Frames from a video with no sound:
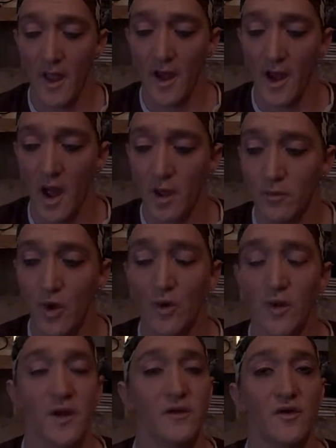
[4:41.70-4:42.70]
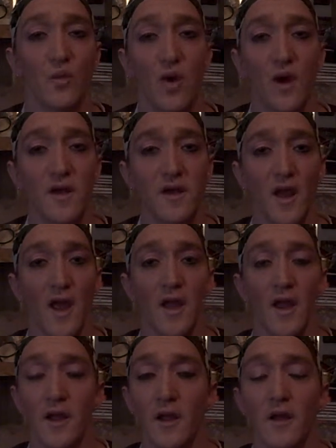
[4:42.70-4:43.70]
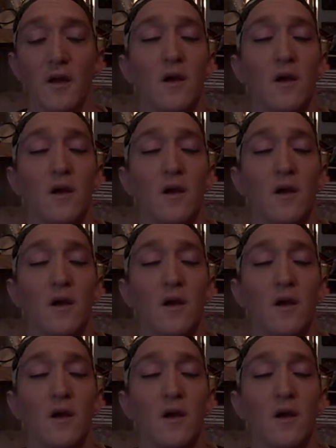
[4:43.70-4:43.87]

And I'm going to one day,